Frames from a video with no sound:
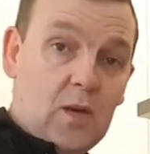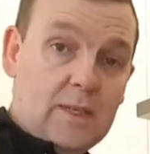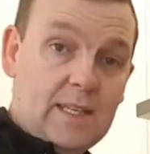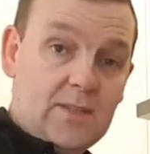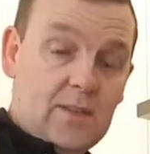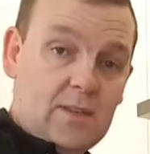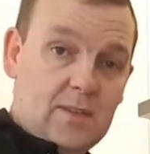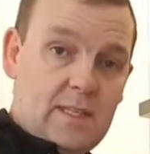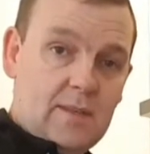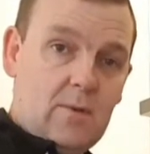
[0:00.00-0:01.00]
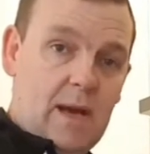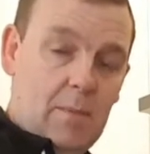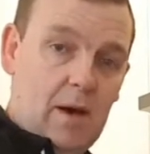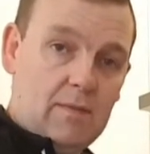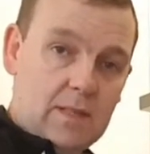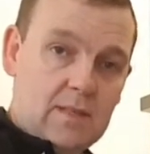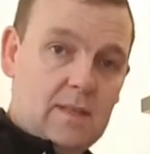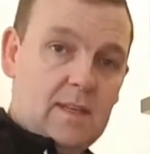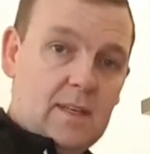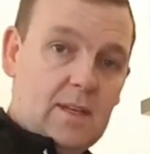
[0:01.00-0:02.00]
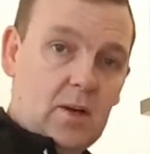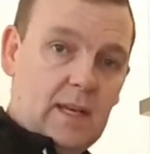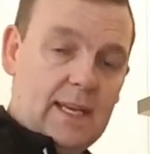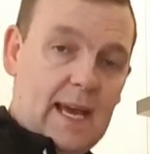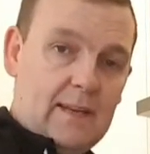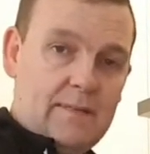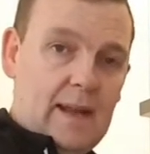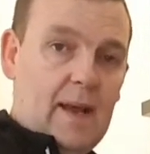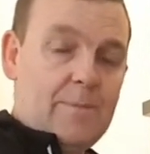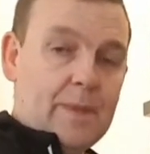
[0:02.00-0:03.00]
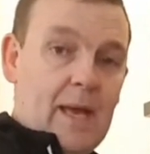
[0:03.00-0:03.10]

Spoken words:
Odinson because he's quite marvellous, godly kind of fella.